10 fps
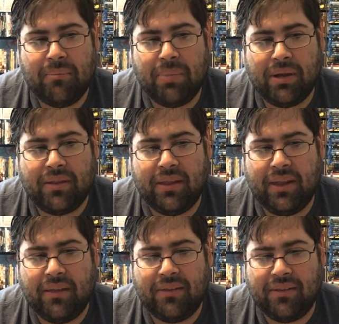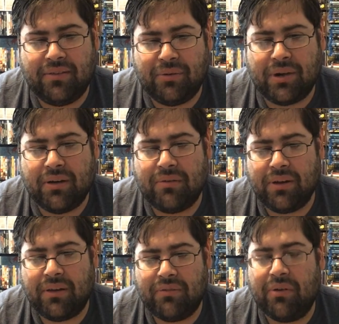but the story
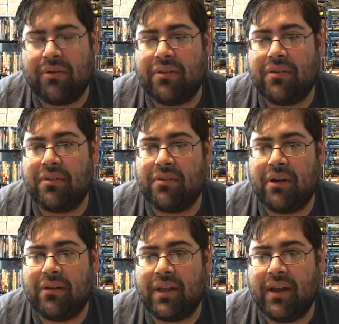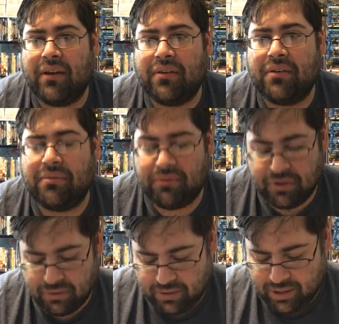really focuses around the character of
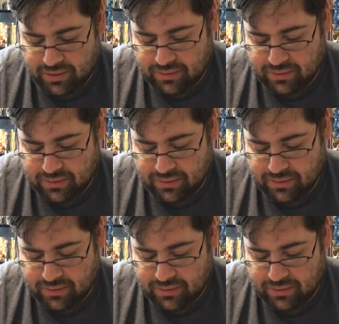Judy.